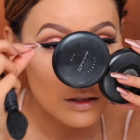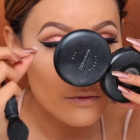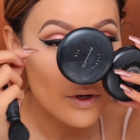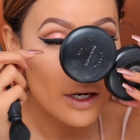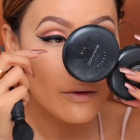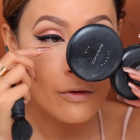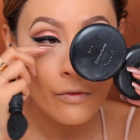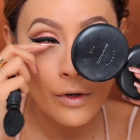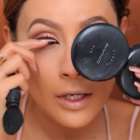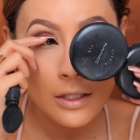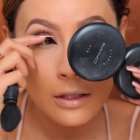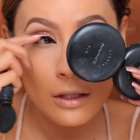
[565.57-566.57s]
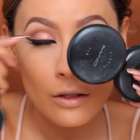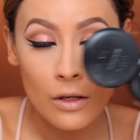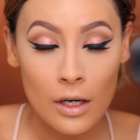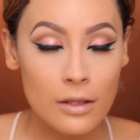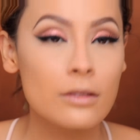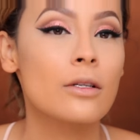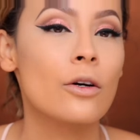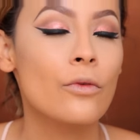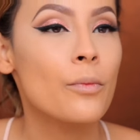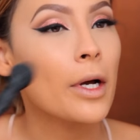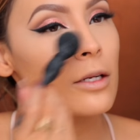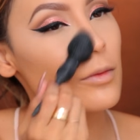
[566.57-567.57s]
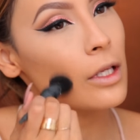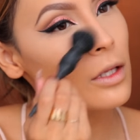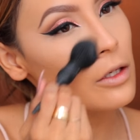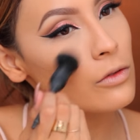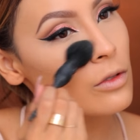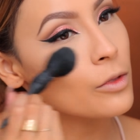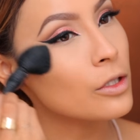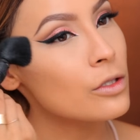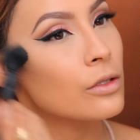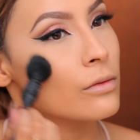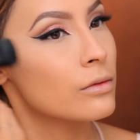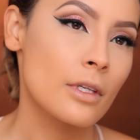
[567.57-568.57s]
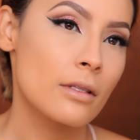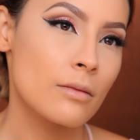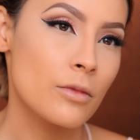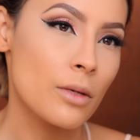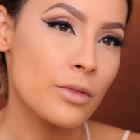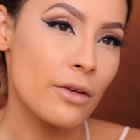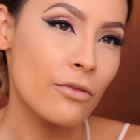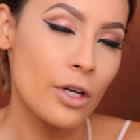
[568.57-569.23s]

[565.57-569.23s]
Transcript: And if I ever forget to let you guys know, remind me. Thank you so much. Sometimes I